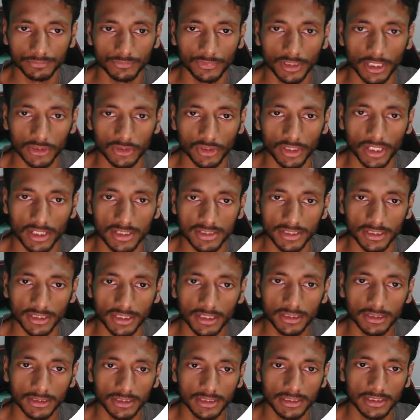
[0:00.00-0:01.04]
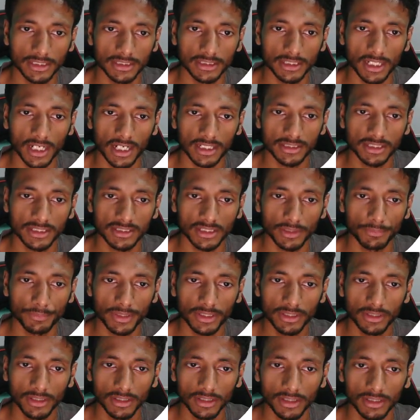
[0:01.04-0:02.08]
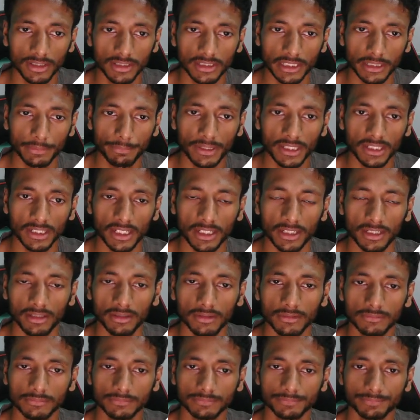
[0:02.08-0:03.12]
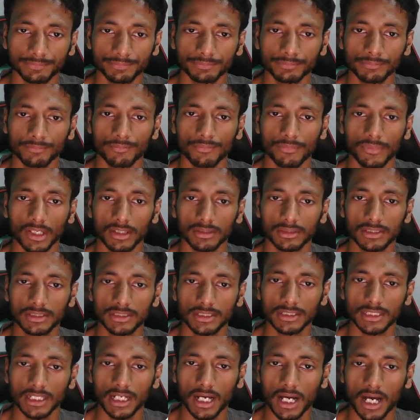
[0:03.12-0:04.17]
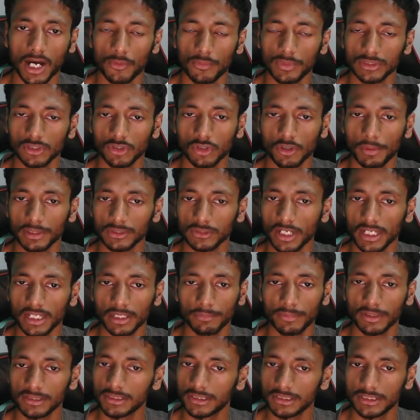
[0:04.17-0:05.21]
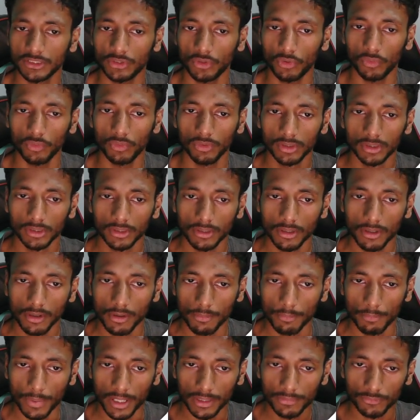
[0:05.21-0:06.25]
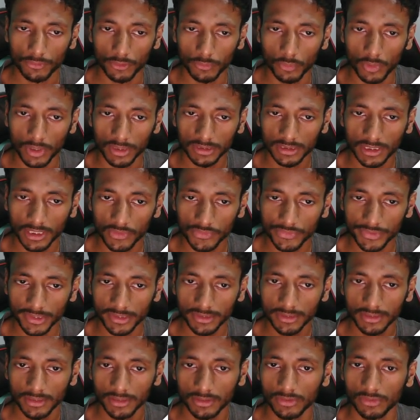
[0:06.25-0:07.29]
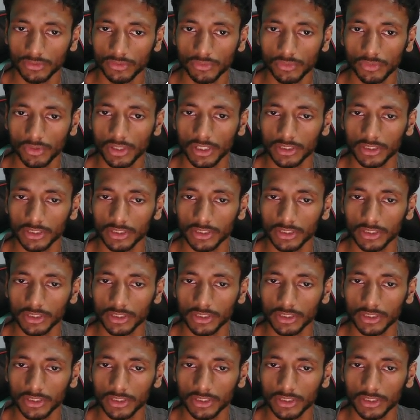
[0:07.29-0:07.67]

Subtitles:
Actually you can see that this is the largest number 999, this is how many comma actually I can place it 0, but from 1000 we